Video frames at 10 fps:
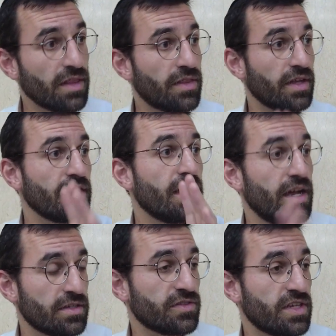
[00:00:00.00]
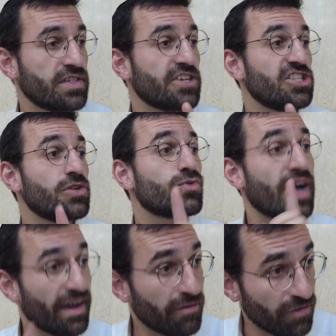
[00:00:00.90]
That Esav says yesh li
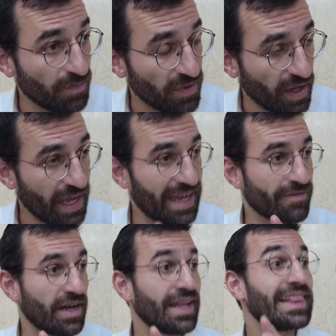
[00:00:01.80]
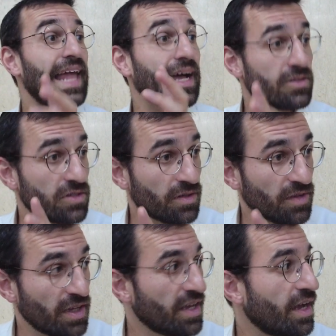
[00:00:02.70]
rav, I have a lot,
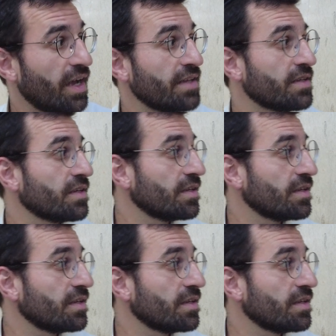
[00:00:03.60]
and